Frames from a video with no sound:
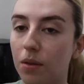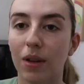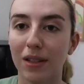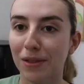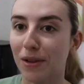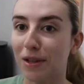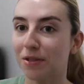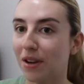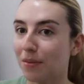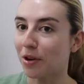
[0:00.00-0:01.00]
Wait, so
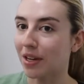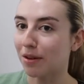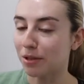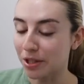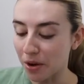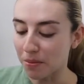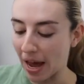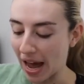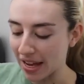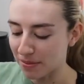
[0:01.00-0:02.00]
yesterday morning I was so
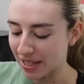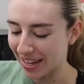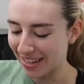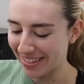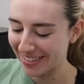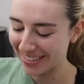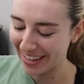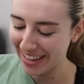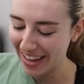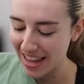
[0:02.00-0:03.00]
mad because
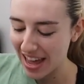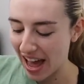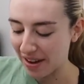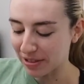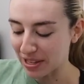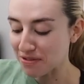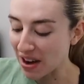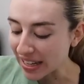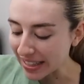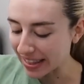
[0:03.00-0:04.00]
I was like
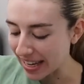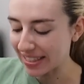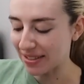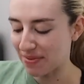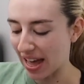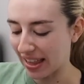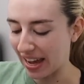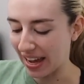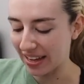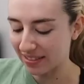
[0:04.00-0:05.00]
running late to
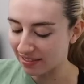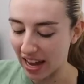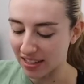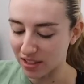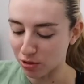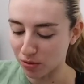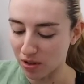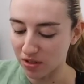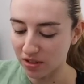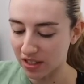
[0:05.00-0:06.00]
ballet as
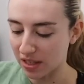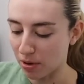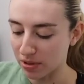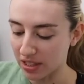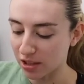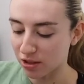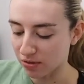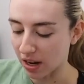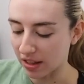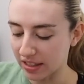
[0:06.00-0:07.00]
usual because I'm always like
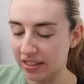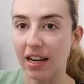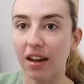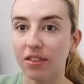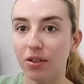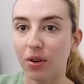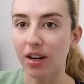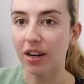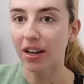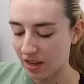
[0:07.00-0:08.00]
struggling to get out the
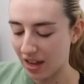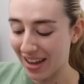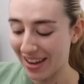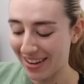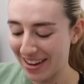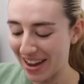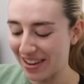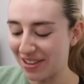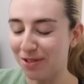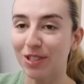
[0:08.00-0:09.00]
door. And I
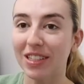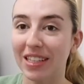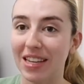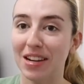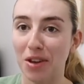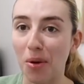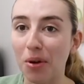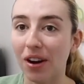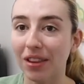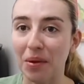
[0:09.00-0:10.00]
usually eat a
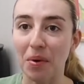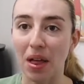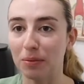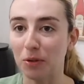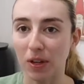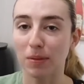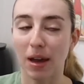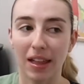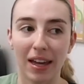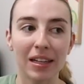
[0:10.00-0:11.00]
yogurt like while I'm going to
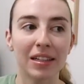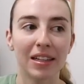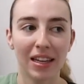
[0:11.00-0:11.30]
ballet.